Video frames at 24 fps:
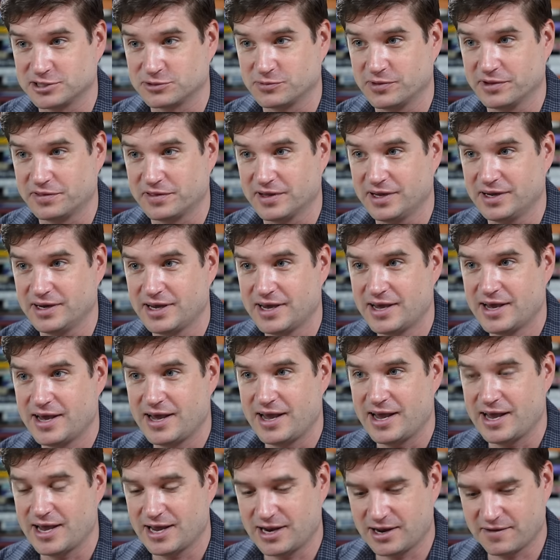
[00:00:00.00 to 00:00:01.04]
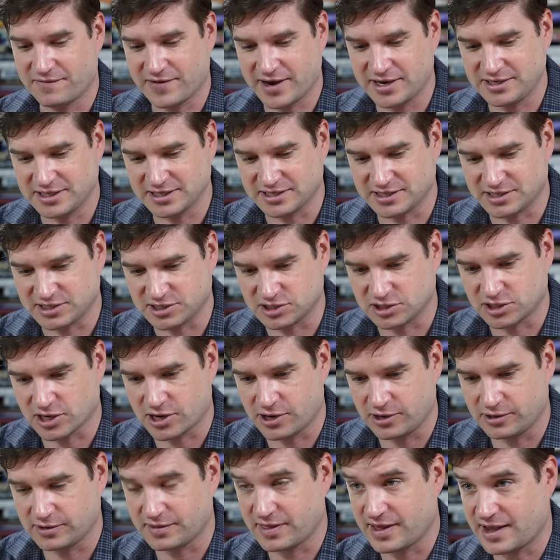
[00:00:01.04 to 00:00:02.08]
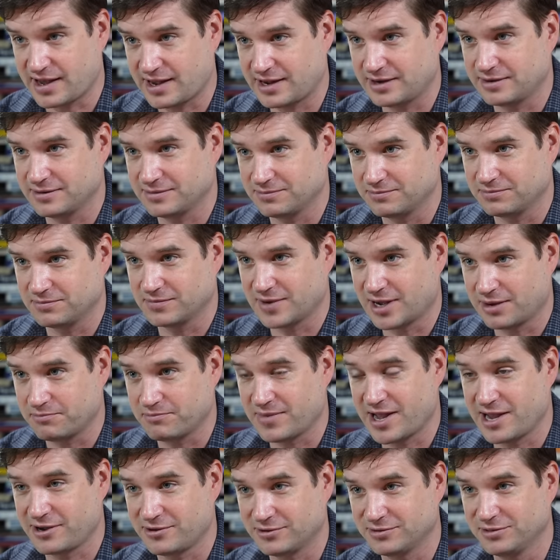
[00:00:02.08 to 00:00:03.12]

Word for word: with it. And if I just start that, I'm um, Michael